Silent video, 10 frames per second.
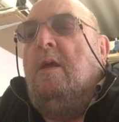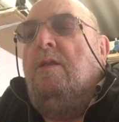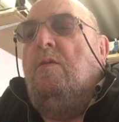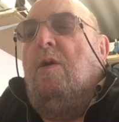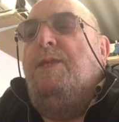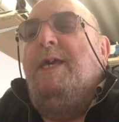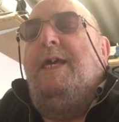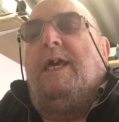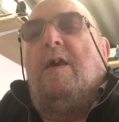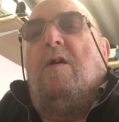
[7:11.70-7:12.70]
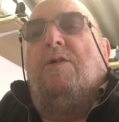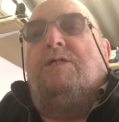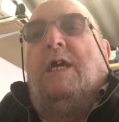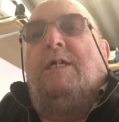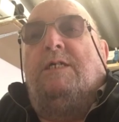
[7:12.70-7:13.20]
The one thing you can't
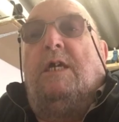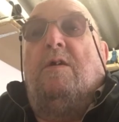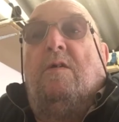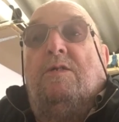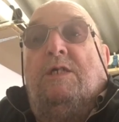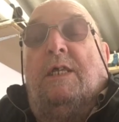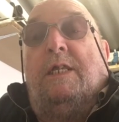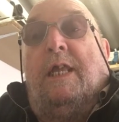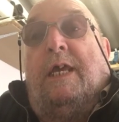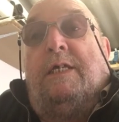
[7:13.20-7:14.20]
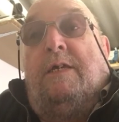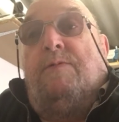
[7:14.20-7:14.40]
check is it can't check the negative